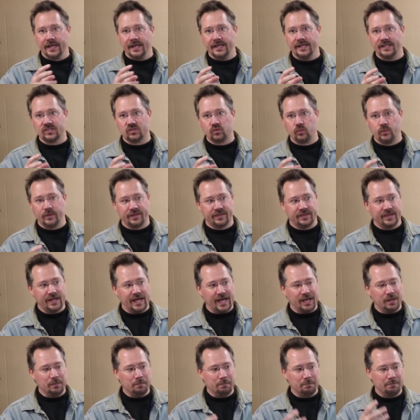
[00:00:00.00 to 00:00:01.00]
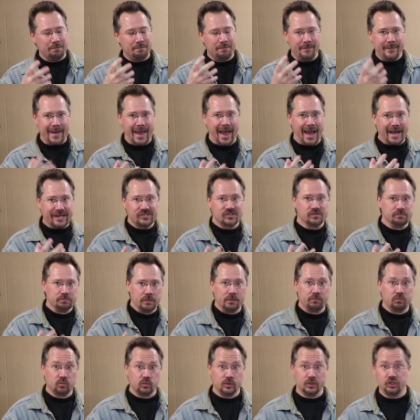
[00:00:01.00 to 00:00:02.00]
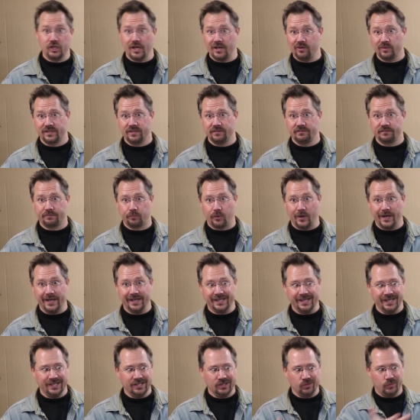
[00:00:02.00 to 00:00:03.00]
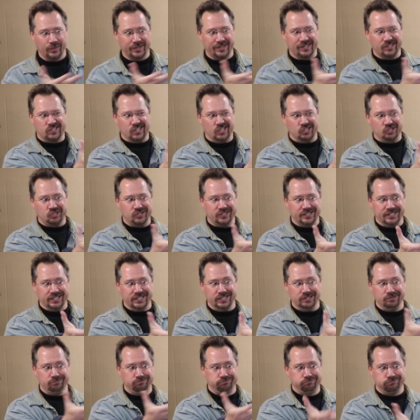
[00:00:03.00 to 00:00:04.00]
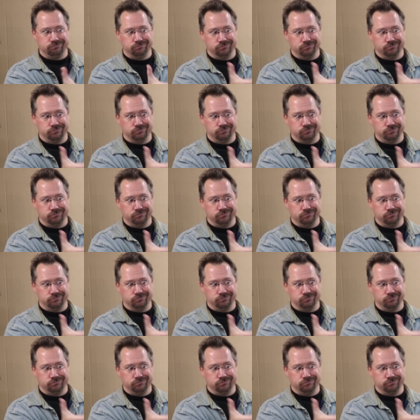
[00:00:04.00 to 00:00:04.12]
is with that maximum regenerative braking with essentially